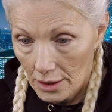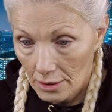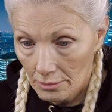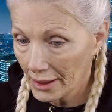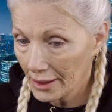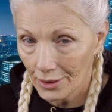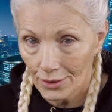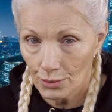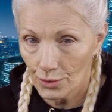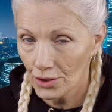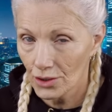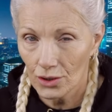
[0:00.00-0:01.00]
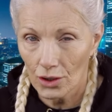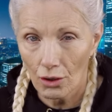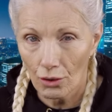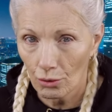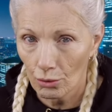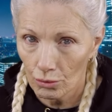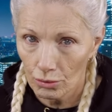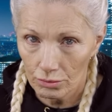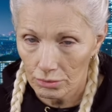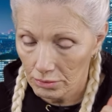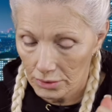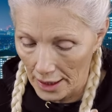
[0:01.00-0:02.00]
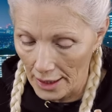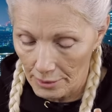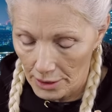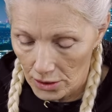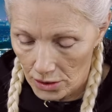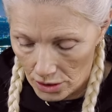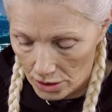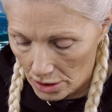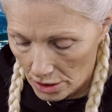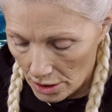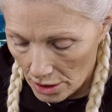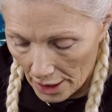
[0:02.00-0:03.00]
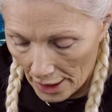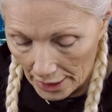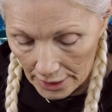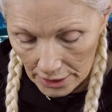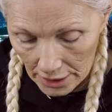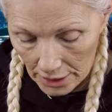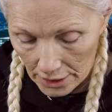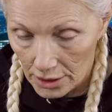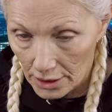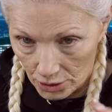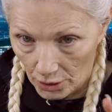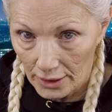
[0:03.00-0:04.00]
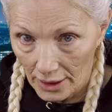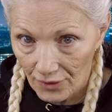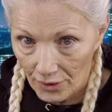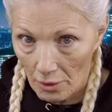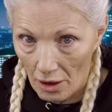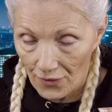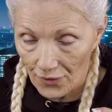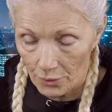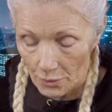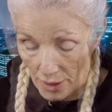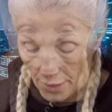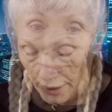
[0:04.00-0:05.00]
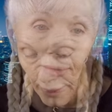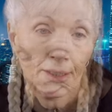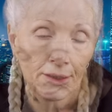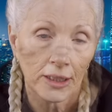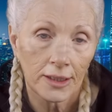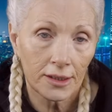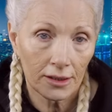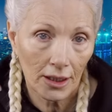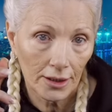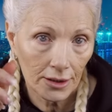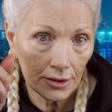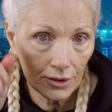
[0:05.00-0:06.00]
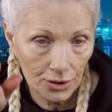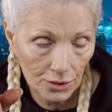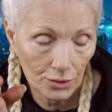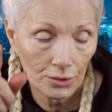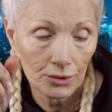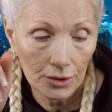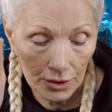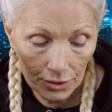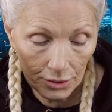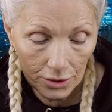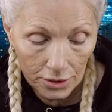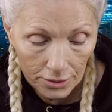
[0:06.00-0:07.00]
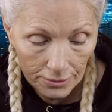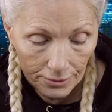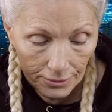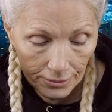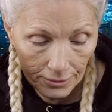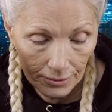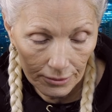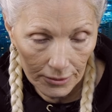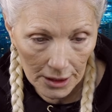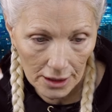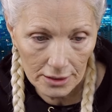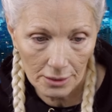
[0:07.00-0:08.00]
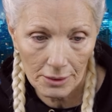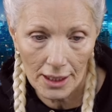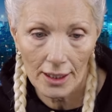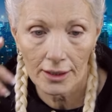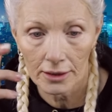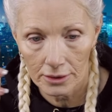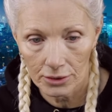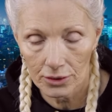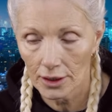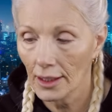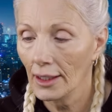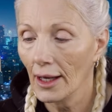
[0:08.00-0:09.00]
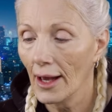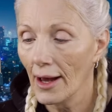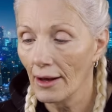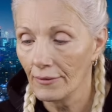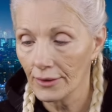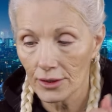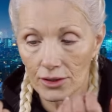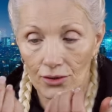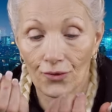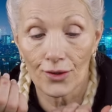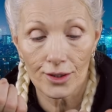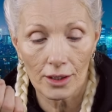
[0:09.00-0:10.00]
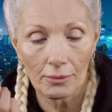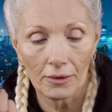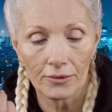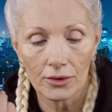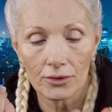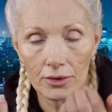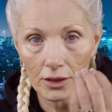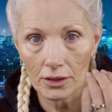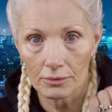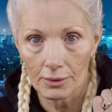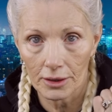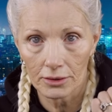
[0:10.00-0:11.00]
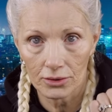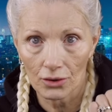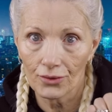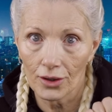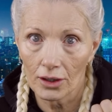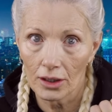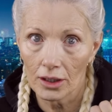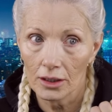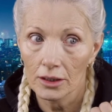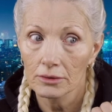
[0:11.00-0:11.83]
my nails were so damaged and I needed to, so I left them off for a while. And then I decided to use, to get some of that and use it, and I have. This is the first time I've used it, but so far,